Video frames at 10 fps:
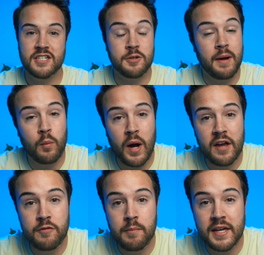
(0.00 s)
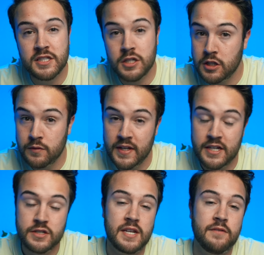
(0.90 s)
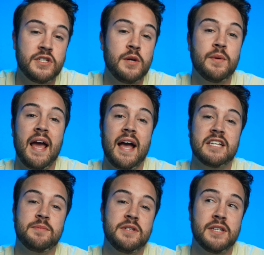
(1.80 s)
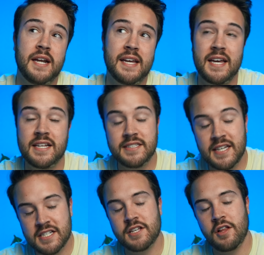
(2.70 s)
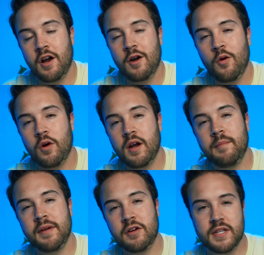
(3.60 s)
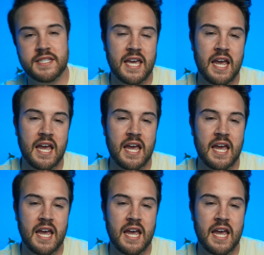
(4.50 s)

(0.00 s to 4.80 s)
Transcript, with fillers: So my wife makes YouTube videos, and if she were to ask me, should I get a DSLR or a mirrorless